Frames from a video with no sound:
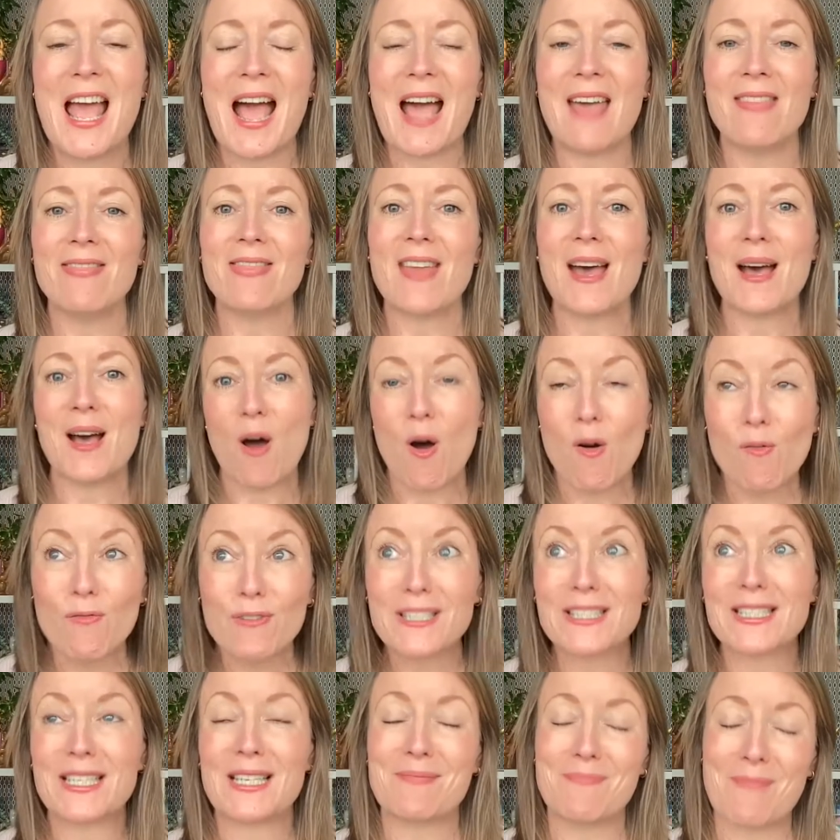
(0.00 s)
and that
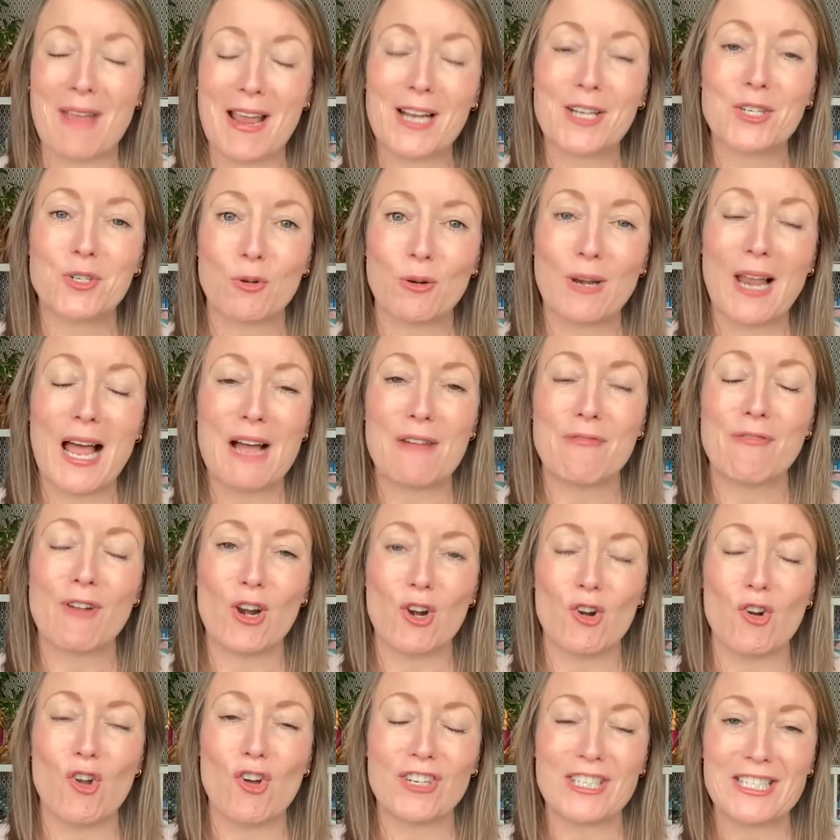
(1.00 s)
obviously makes your life
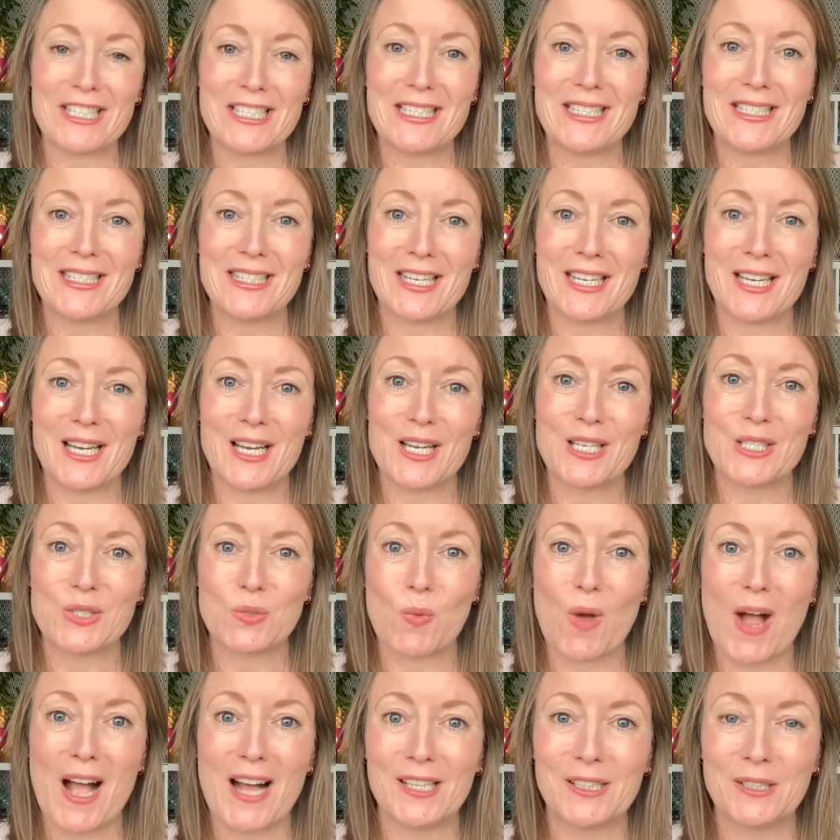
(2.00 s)
a lot easier as
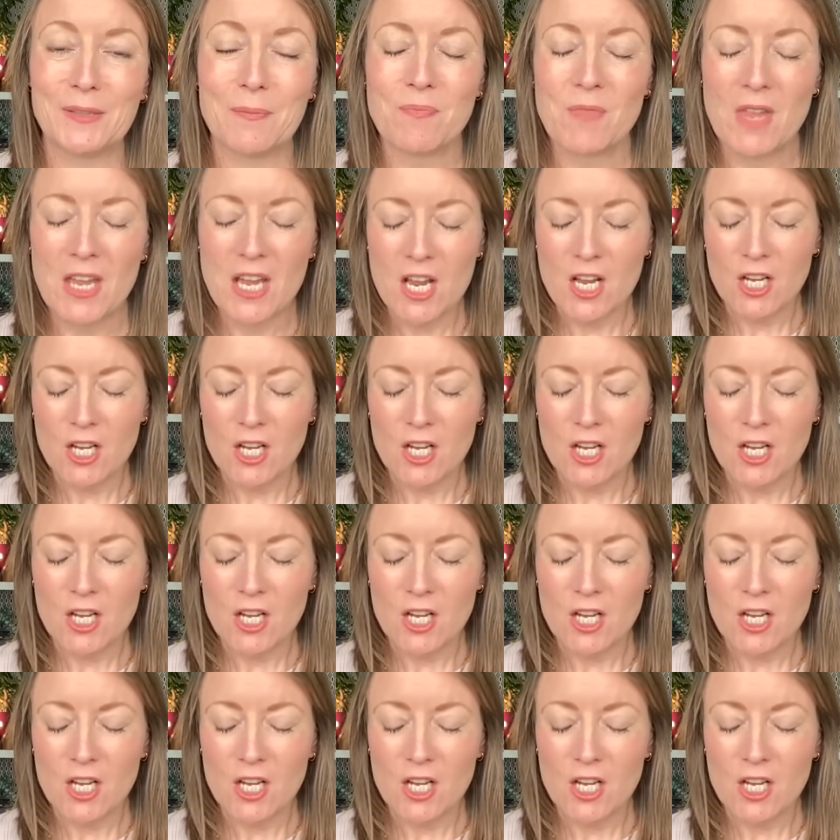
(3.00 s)
well.